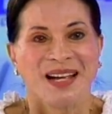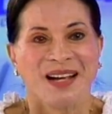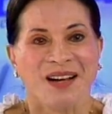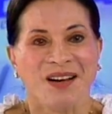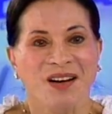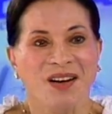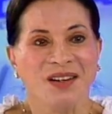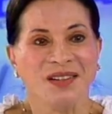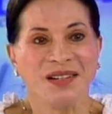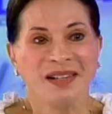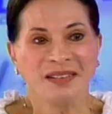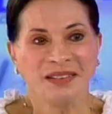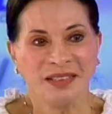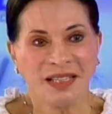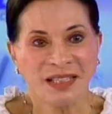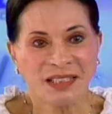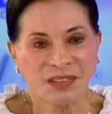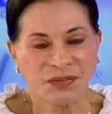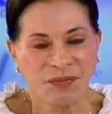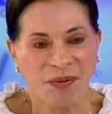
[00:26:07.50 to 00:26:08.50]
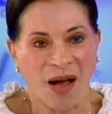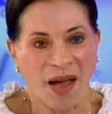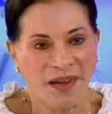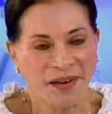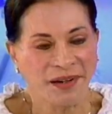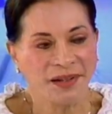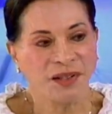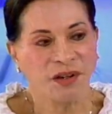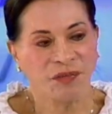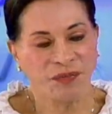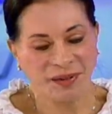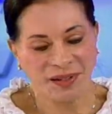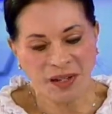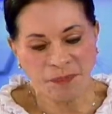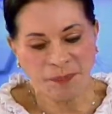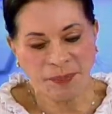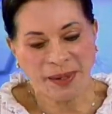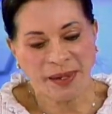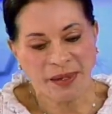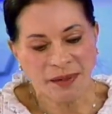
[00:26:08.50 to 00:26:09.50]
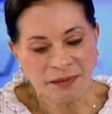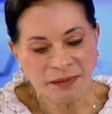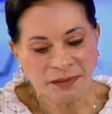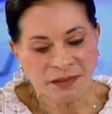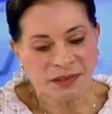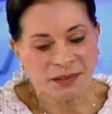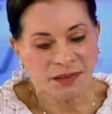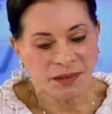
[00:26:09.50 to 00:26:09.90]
see. On a ceasefire, the Philippines